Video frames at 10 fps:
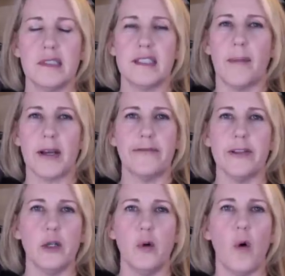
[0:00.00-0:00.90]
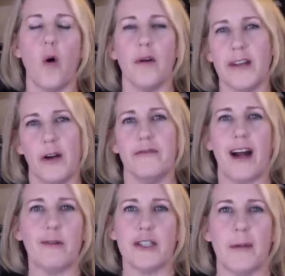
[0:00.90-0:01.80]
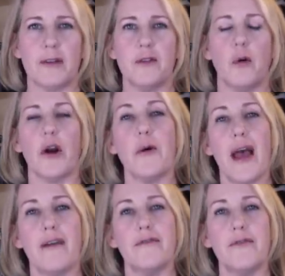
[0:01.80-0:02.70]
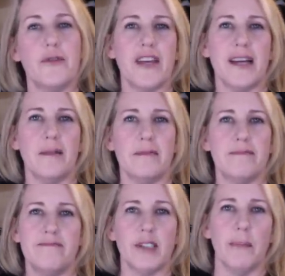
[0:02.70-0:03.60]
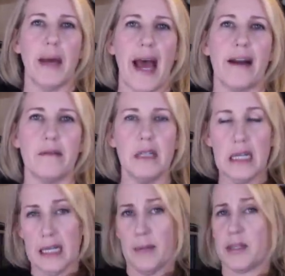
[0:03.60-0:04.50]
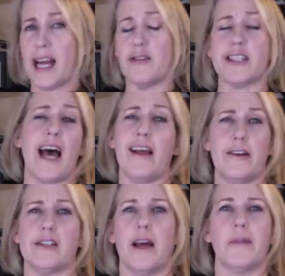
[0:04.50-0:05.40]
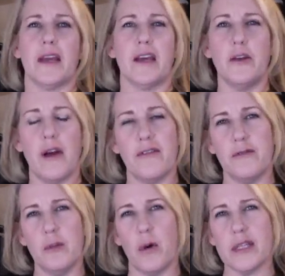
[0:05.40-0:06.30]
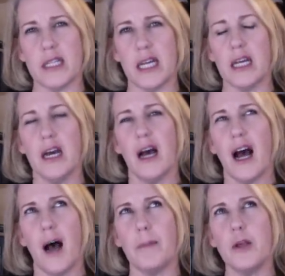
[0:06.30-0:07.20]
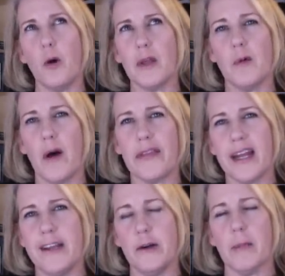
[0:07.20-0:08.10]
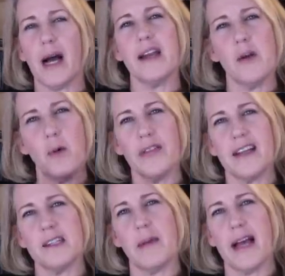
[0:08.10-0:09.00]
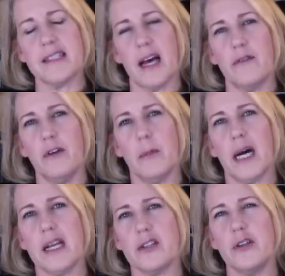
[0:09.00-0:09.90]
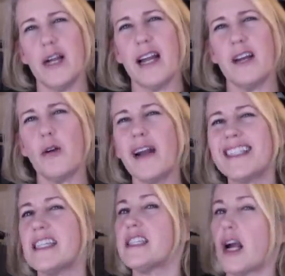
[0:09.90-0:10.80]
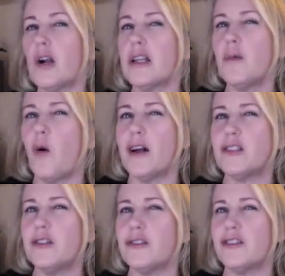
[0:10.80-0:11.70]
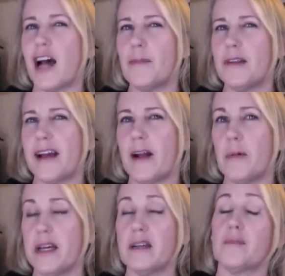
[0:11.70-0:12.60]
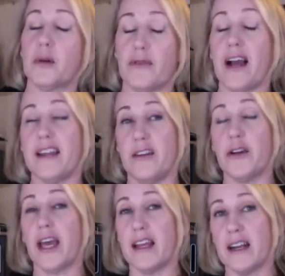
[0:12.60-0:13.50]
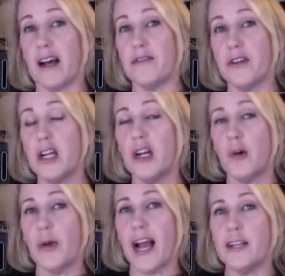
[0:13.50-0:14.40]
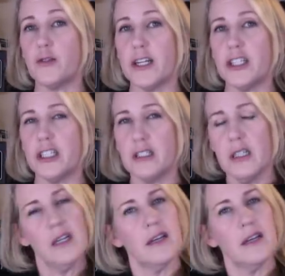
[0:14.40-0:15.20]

stomach flu, or viral stomach flu, or you've eaten some bad potato salad or something and you have food poisoning, you don't really want that in your body. You want that to pass out of your body. So you don't necessarily want to stop the diarrhea, provided you're getting enough rehydration.